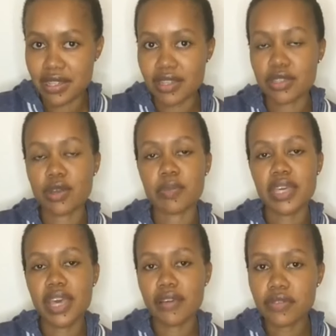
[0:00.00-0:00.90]
So be
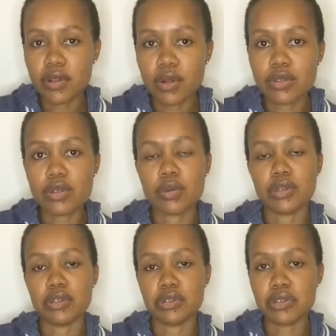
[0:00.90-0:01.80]
careful also
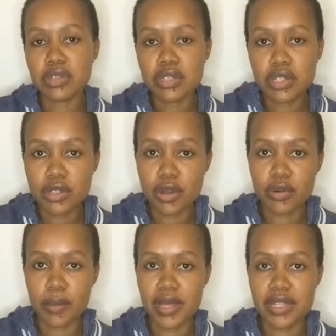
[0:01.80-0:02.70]
when you use it in your
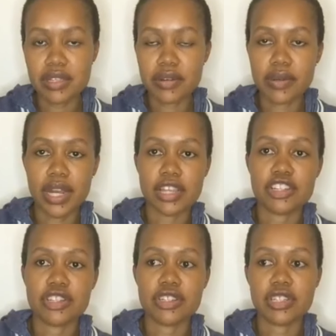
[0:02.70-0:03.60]
romantic
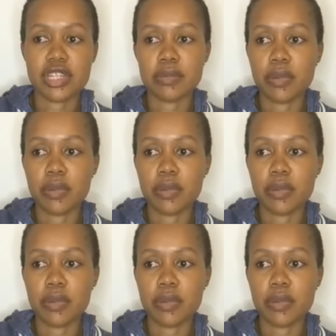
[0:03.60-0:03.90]
relationship.